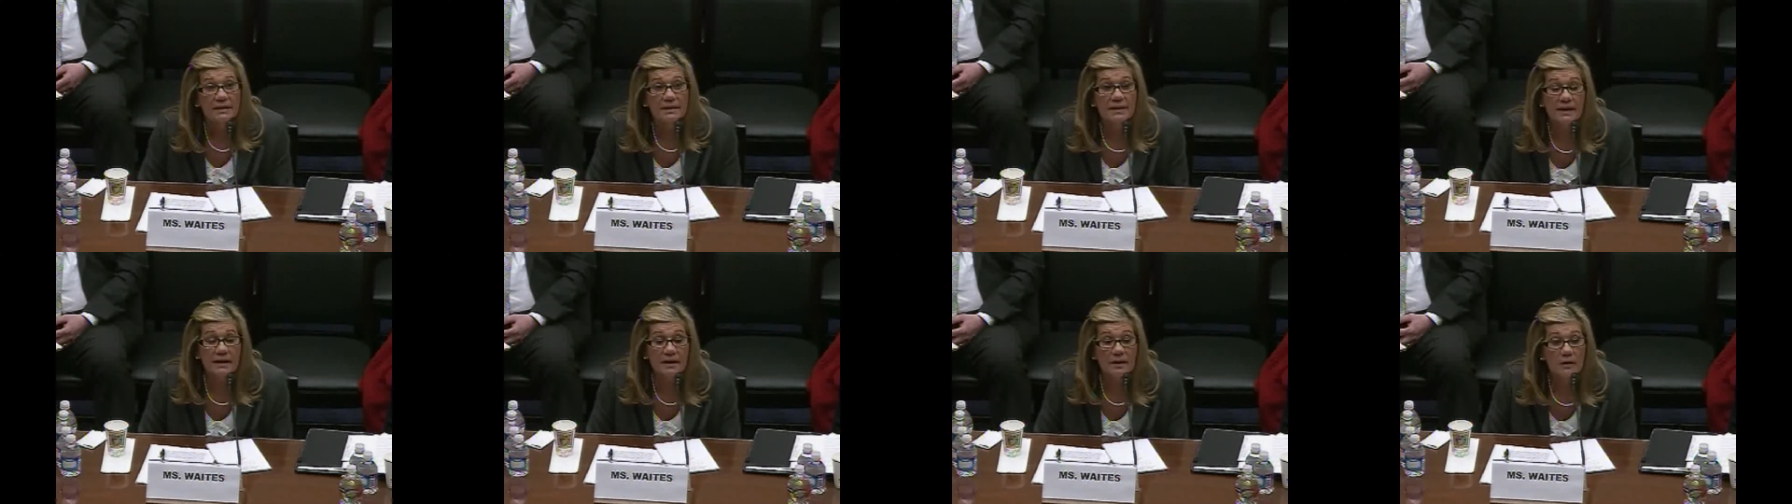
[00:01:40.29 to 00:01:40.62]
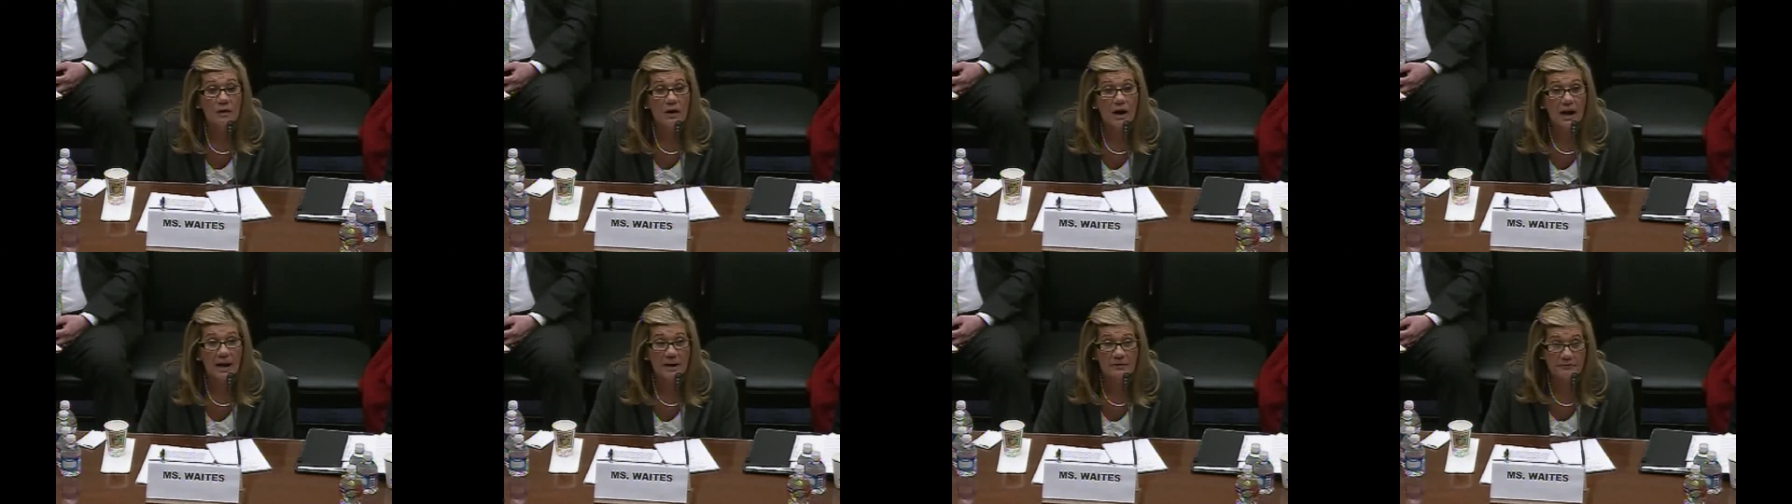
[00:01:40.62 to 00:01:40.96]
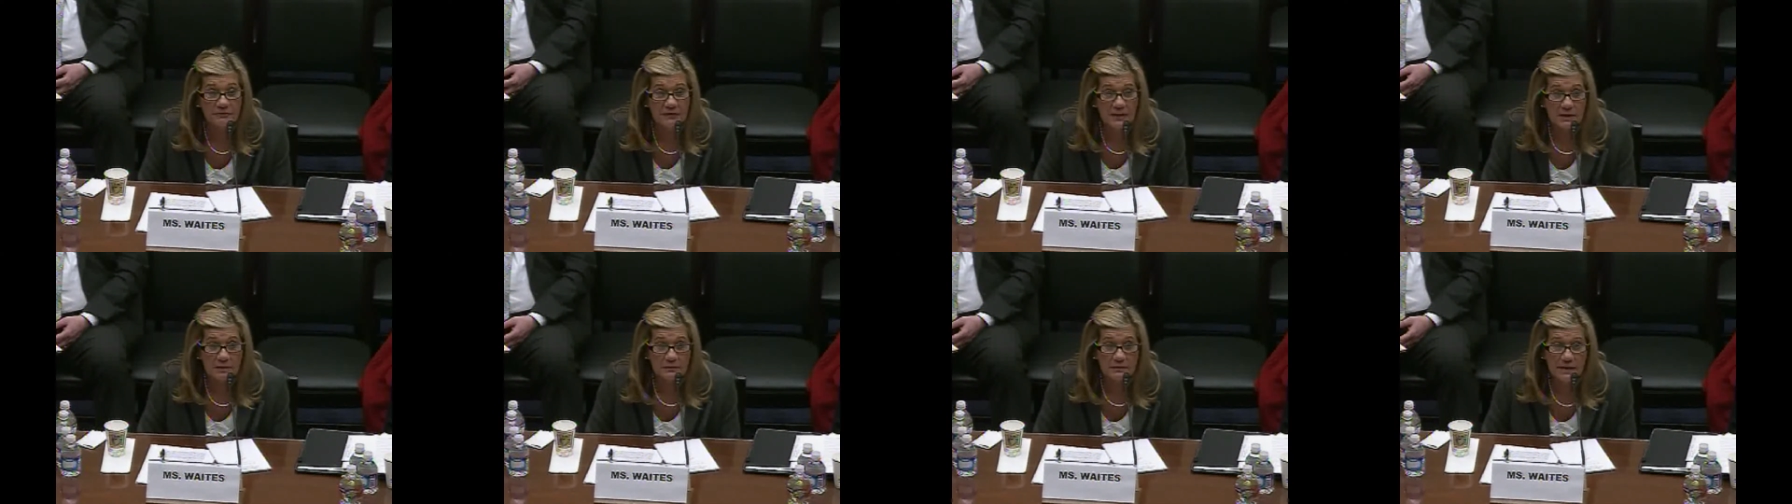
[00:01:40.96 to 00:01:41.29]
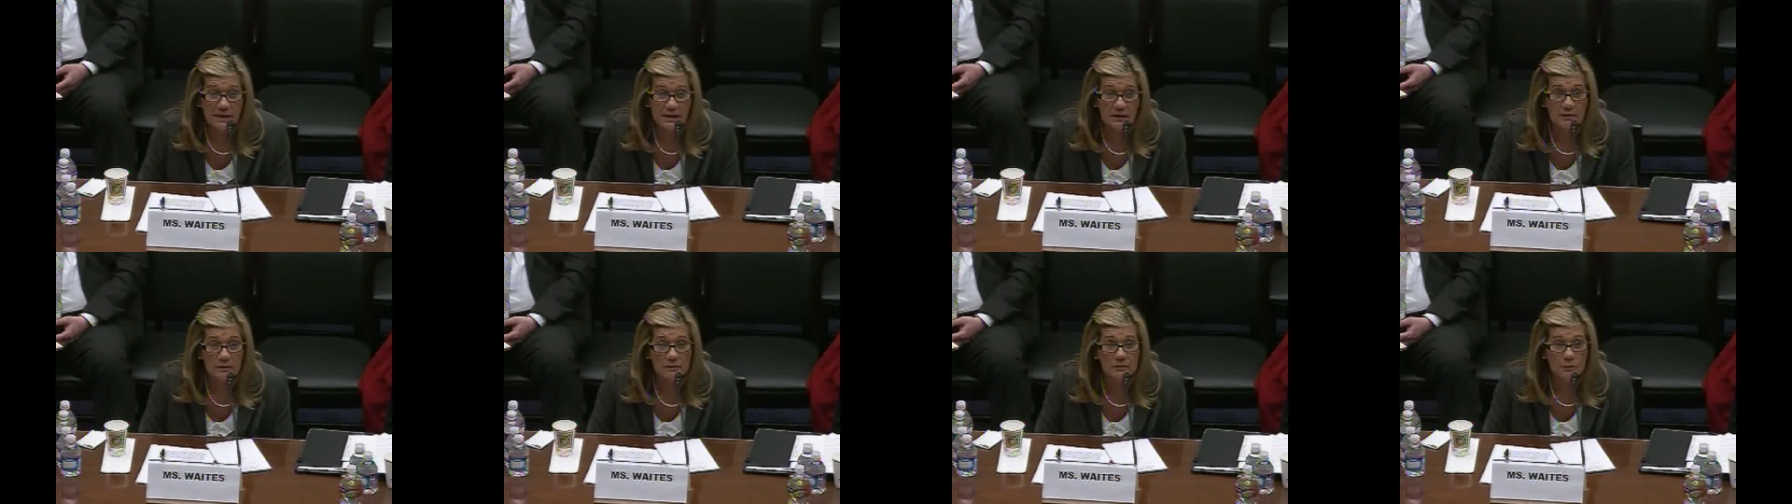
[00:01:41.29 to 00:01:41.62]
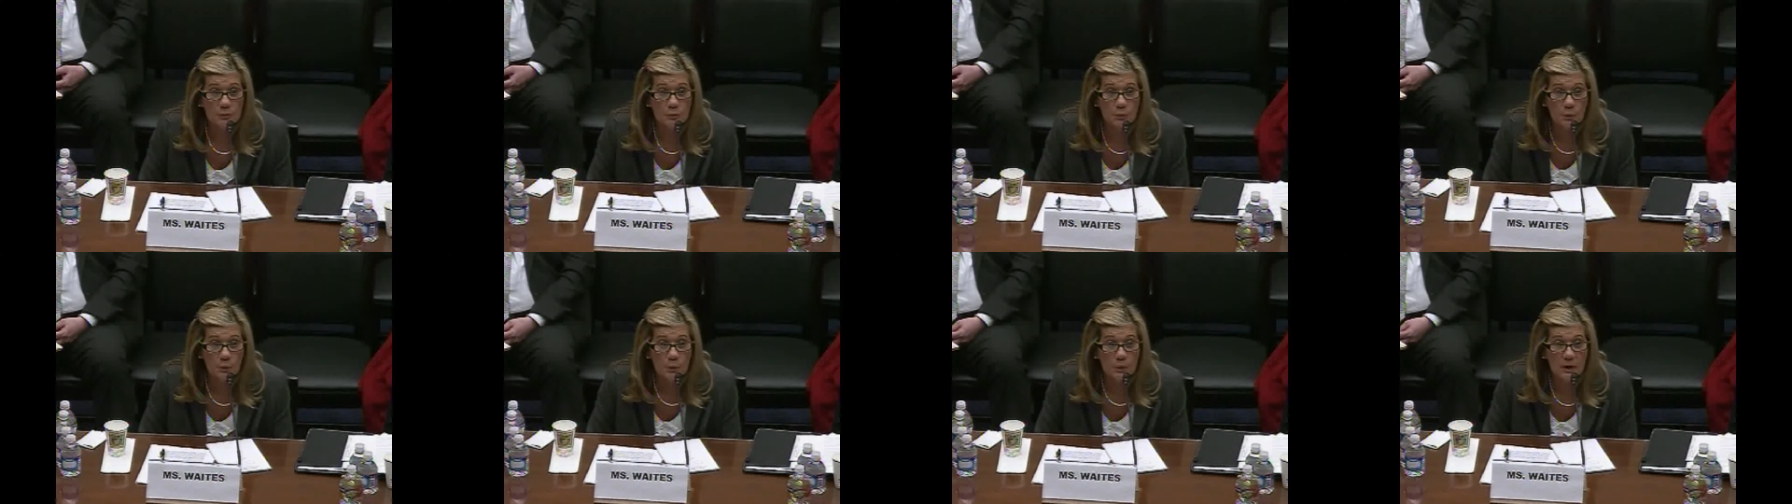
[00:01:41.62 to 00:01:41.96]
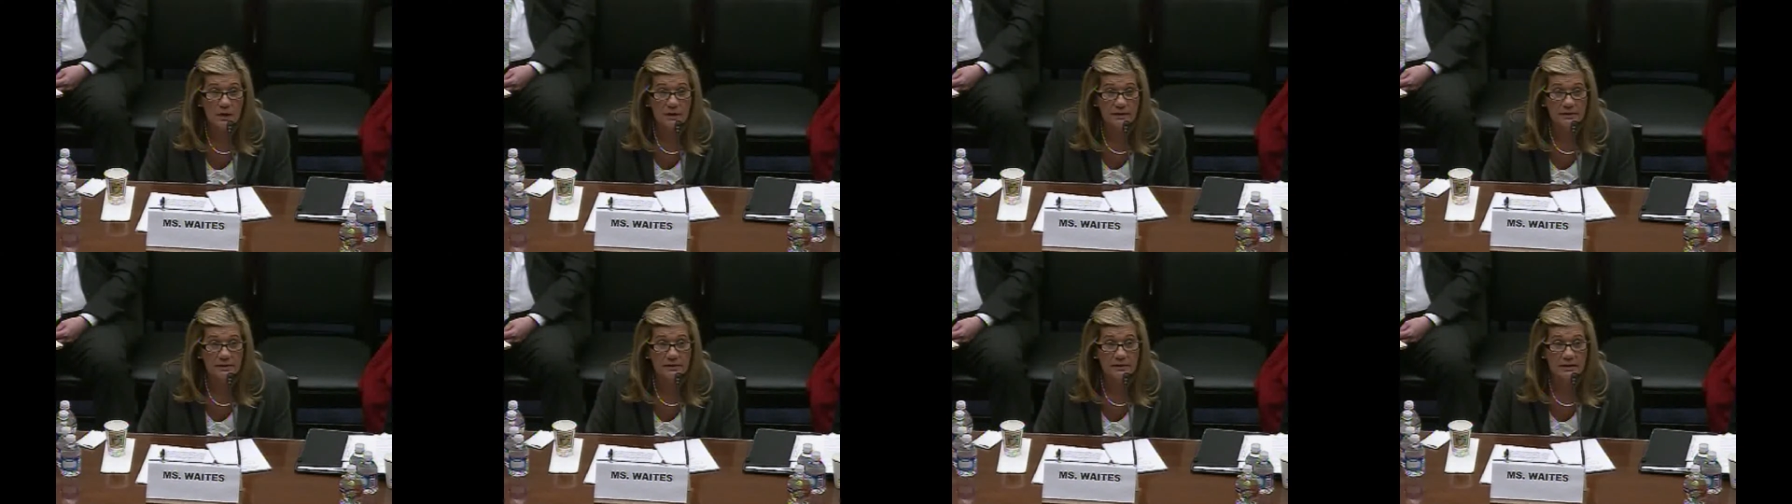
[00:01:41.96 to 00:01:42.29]
Now, I found out
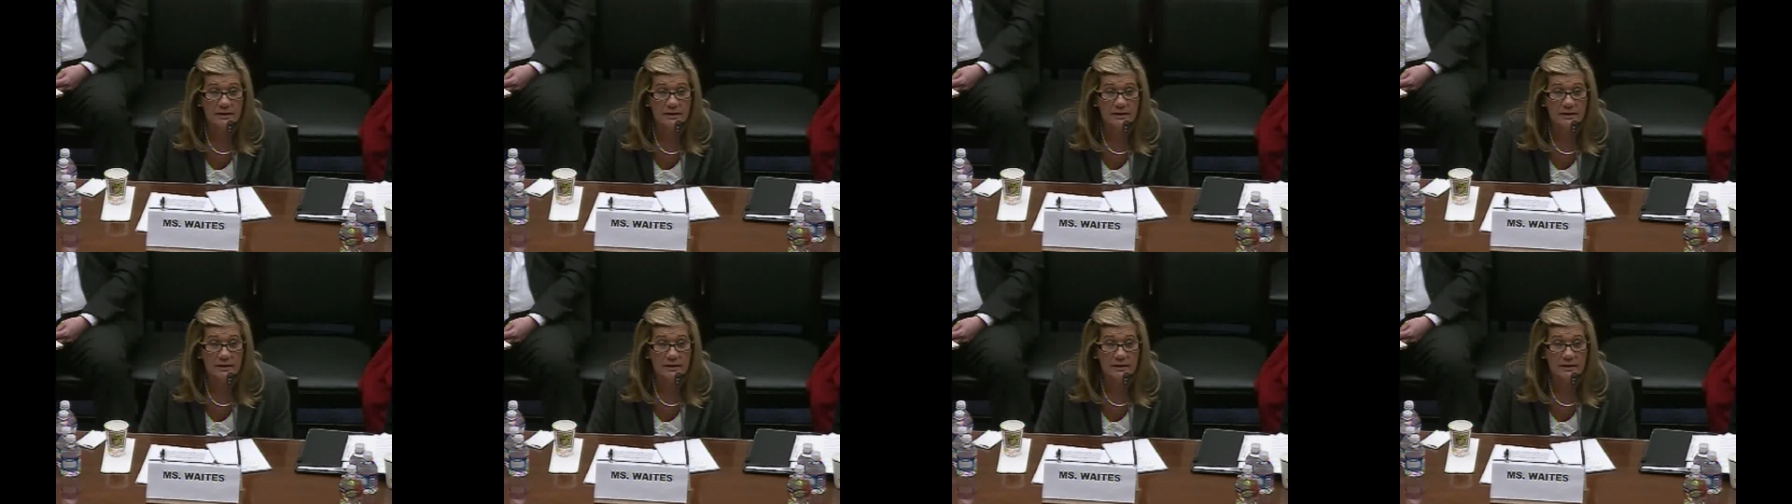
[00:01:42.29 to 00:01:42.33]
what